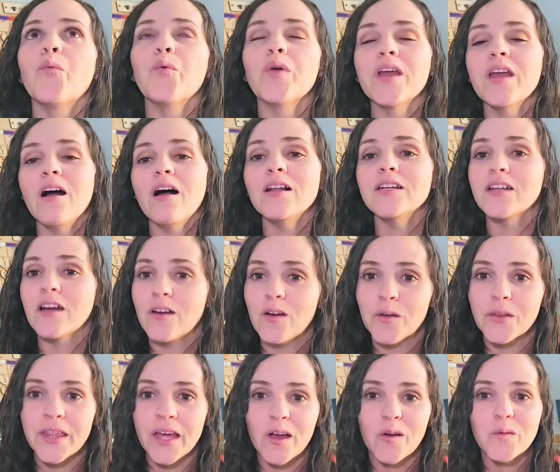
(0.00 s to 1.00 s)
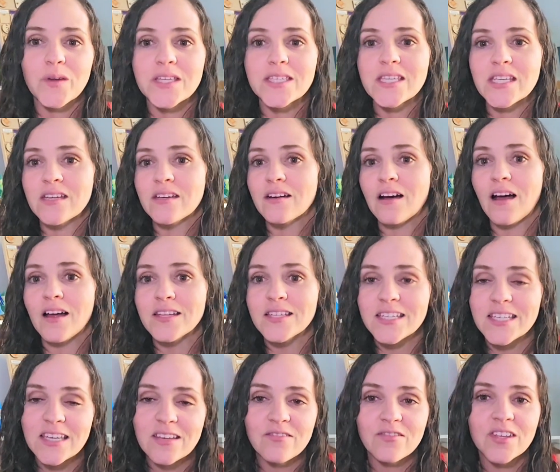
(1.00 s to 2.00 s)
We all know that we see it on
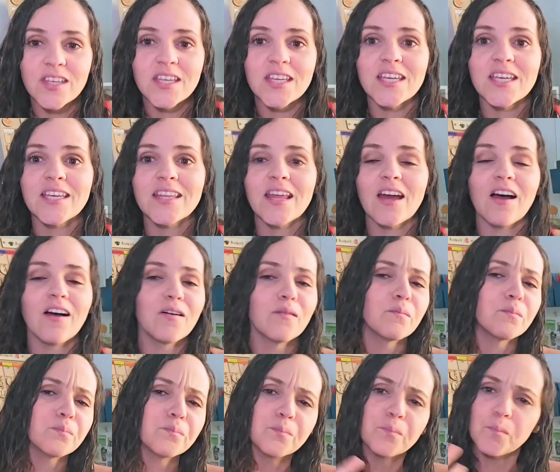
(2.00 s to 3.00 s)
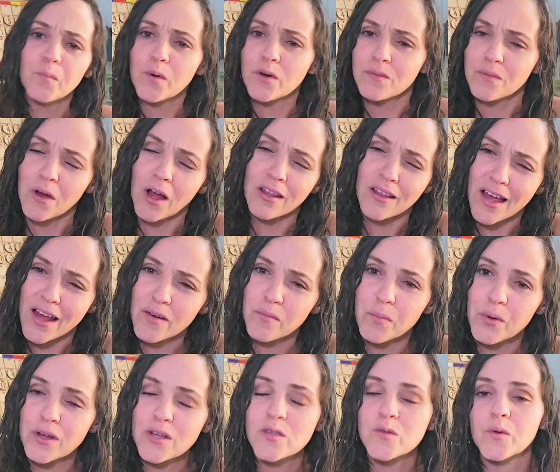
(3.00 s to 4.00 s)
TV, a lot
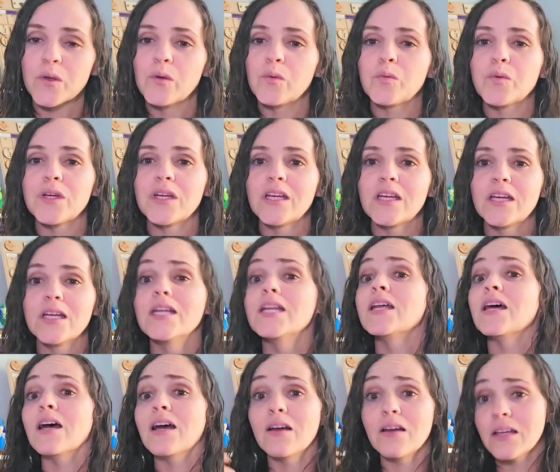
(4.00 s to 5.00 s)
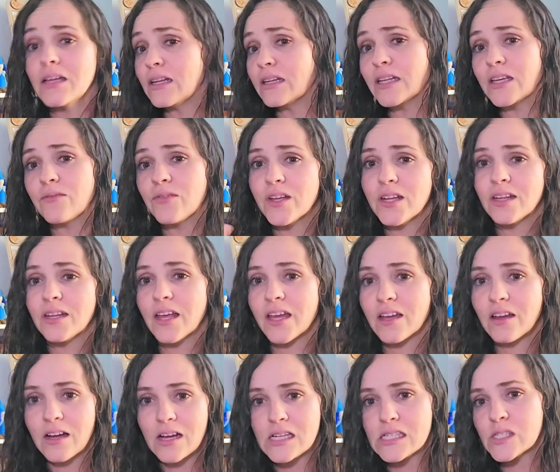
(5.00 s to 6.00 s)
of books we read, and even
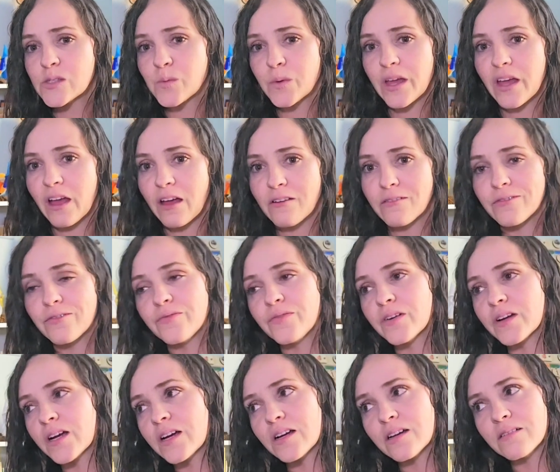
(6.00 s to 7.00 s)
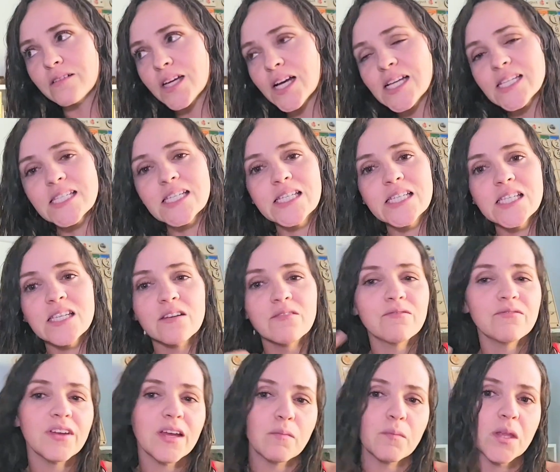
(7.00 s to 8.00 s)
like us, we have cousins
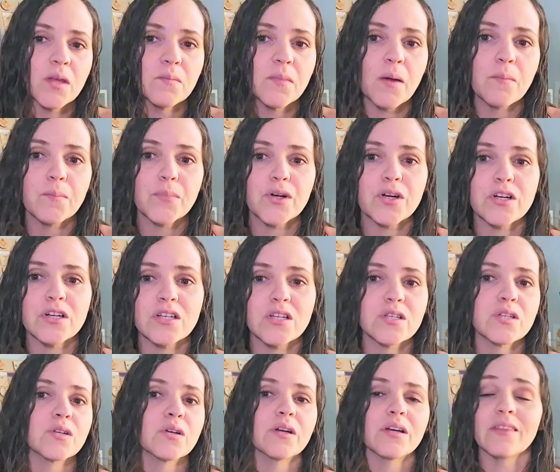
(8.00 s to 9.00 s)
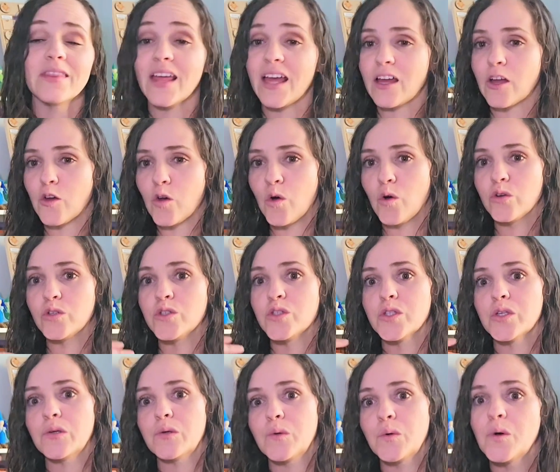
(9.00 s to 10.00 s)
and family members that go
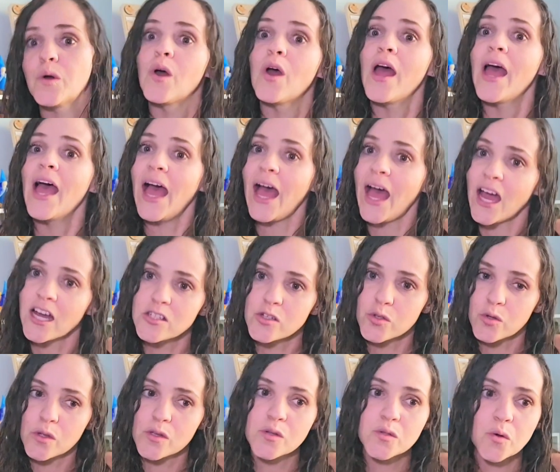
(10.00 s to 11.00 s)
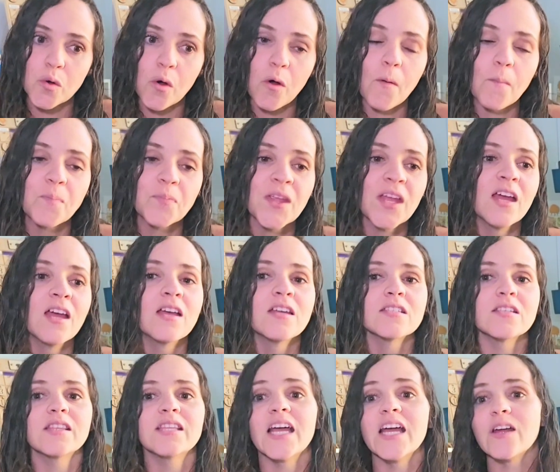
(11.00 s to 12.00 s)
to actual school.
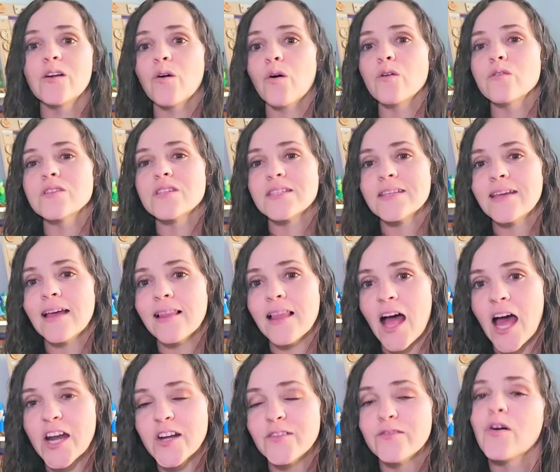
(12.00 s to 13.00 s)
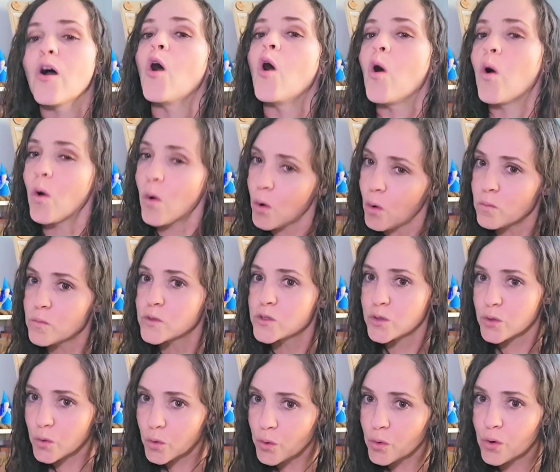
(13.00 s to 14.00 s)
So they don't see a lot of
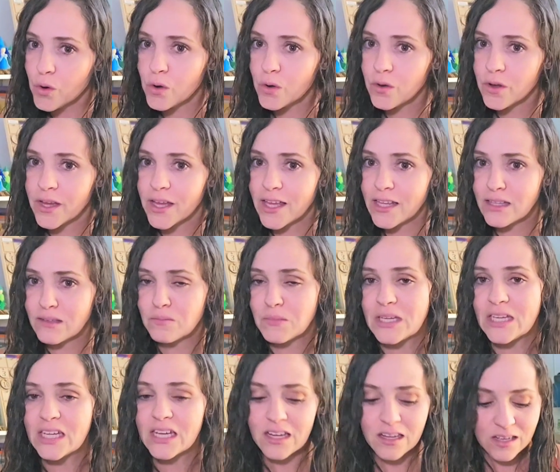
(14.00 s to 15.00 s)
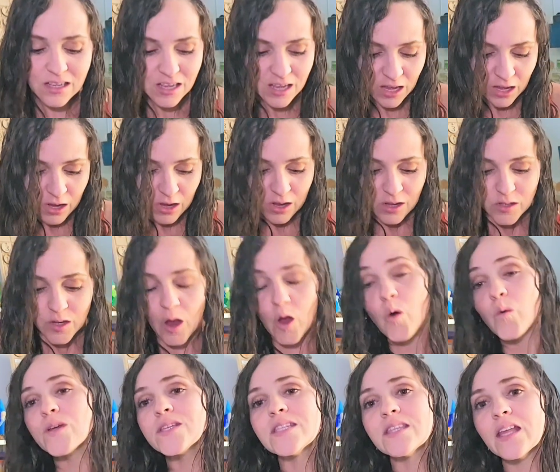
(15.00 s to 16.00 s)
homeschool in media. So I
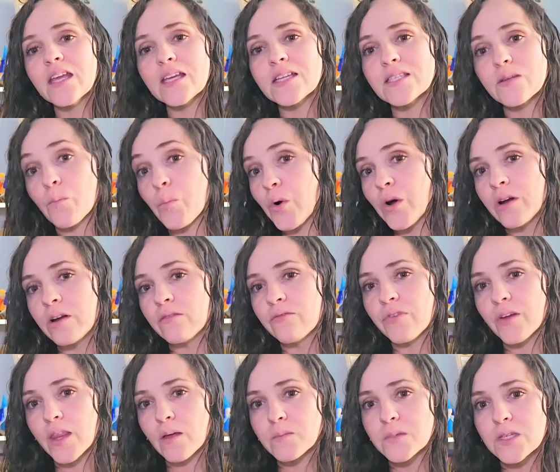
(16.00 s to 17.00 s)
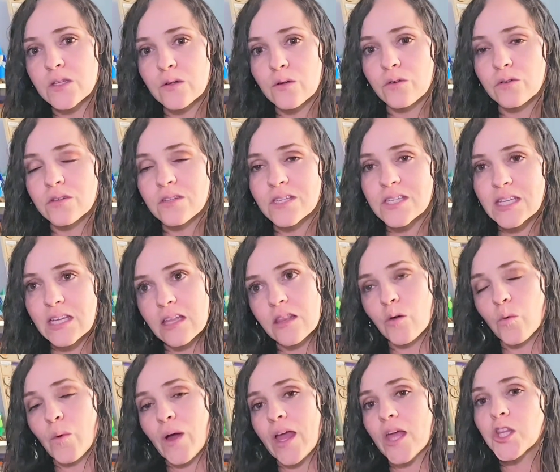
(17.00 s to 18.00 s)
always think it's important for them to see
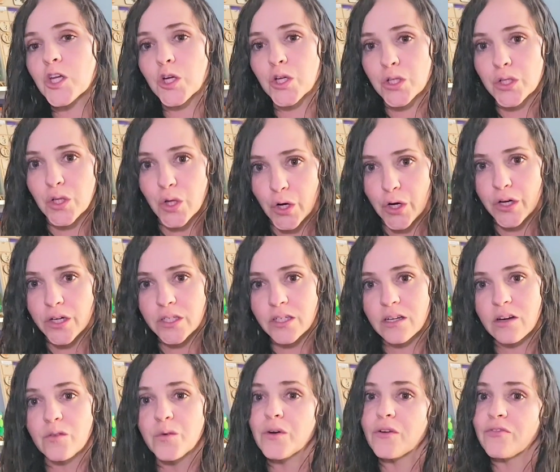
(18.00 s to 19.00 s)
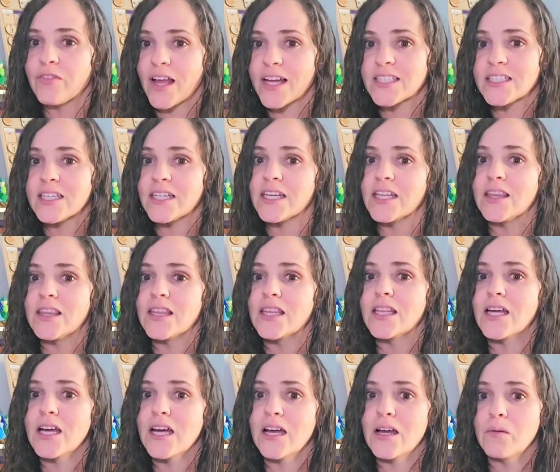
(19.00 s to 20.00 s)
the way they learn reflected in
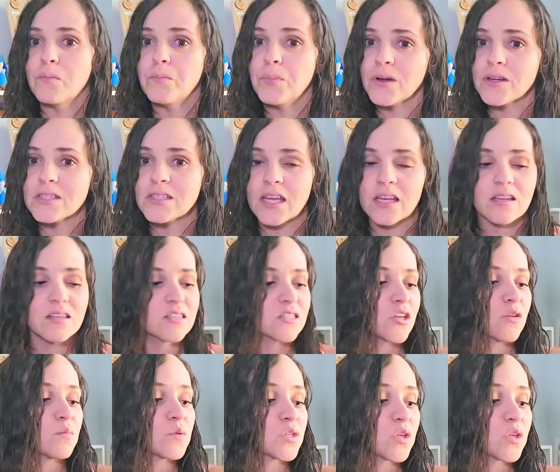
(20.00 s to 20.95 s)
the books they consume.